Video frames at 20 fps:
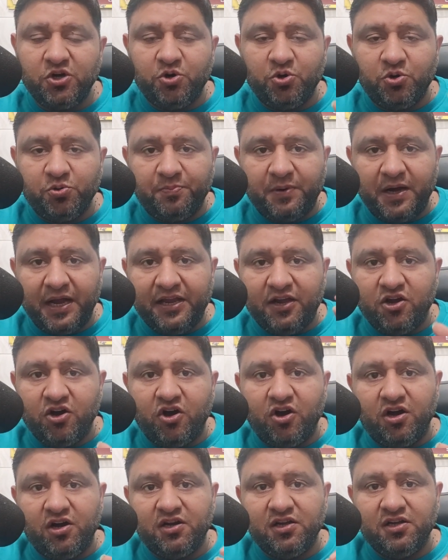Oh my
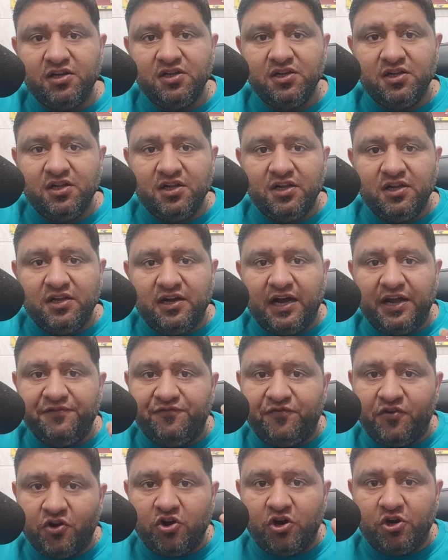God. I
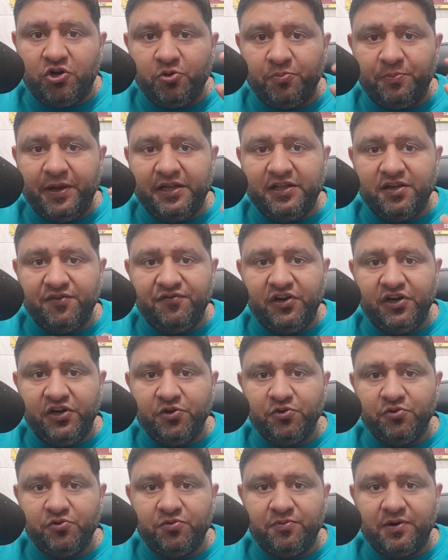forgot to make the
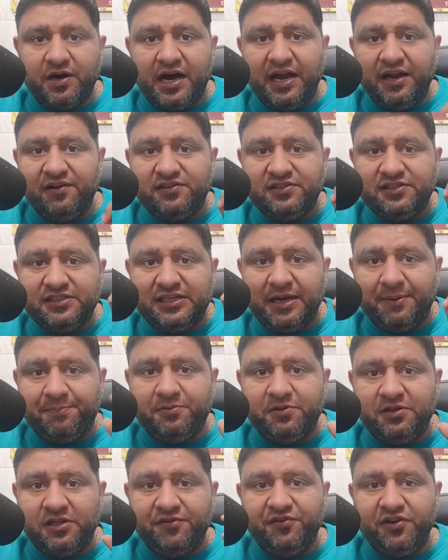video. I
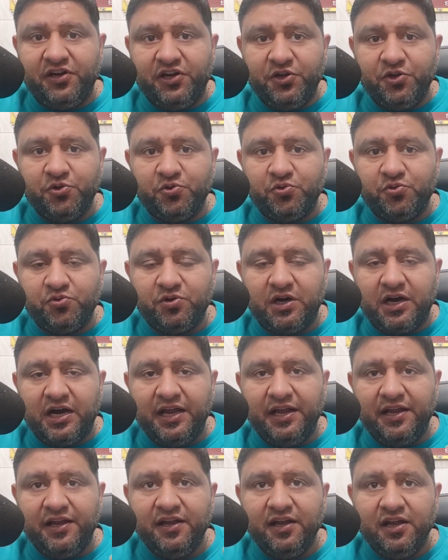skipped the video.
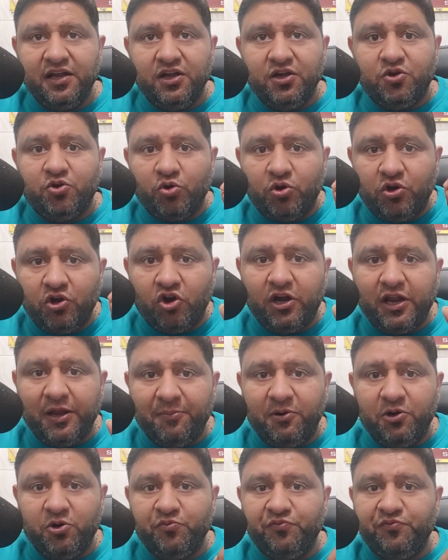I could not
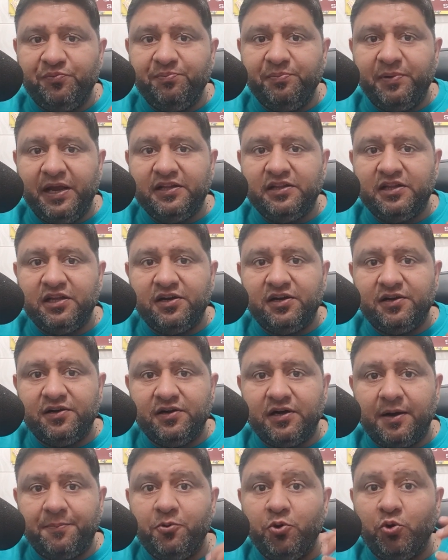able to make the
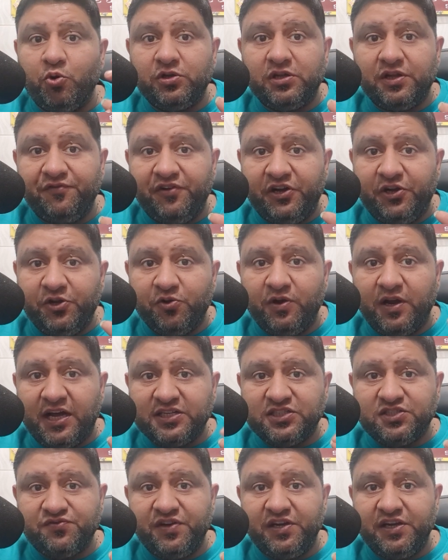upload the video
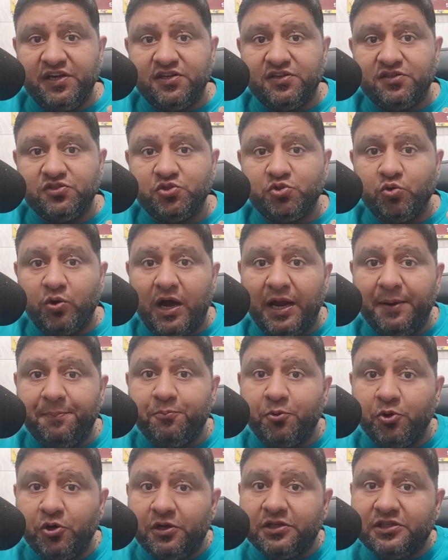last week. So I
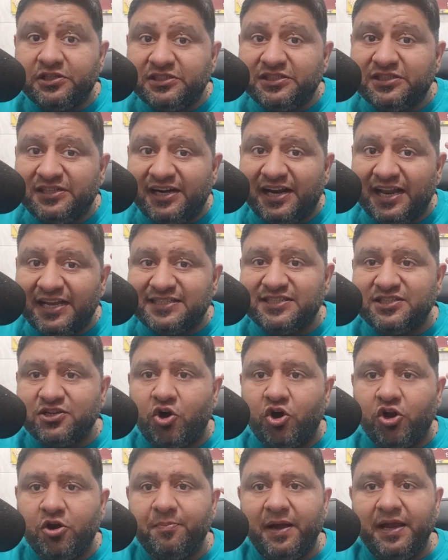put stress
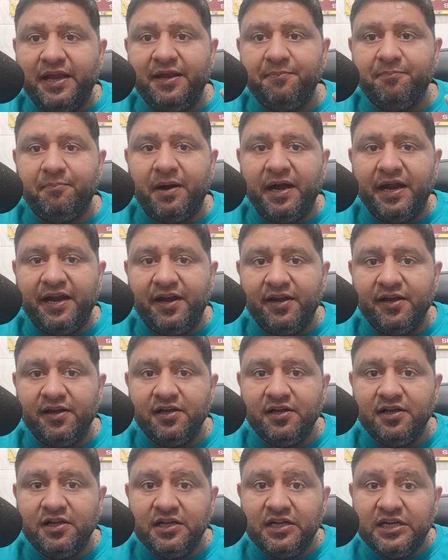on my mind.
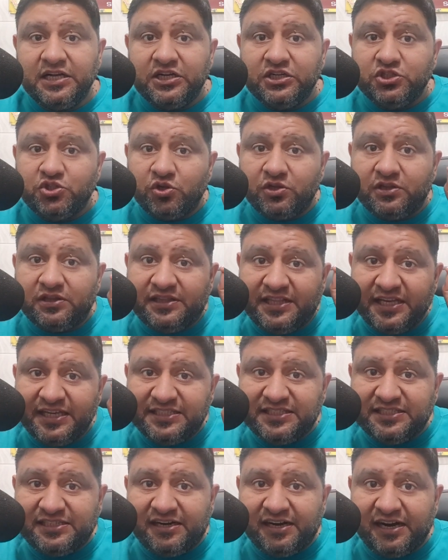So
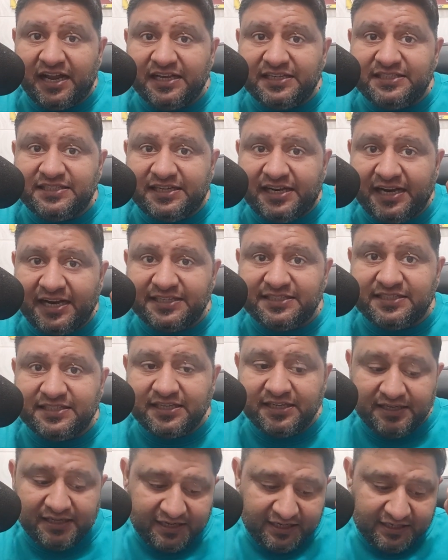this
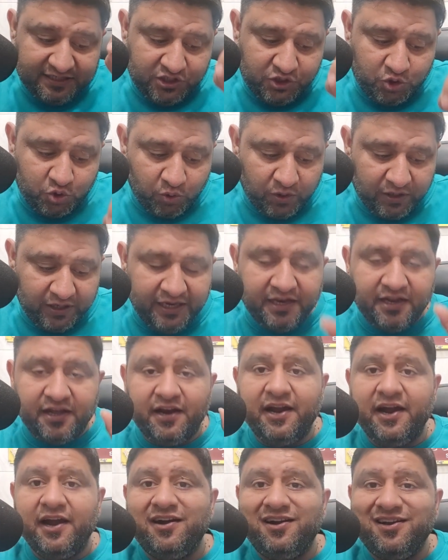stress is showing in
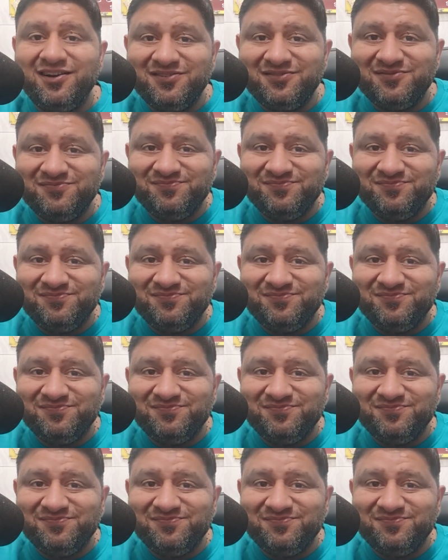her hand.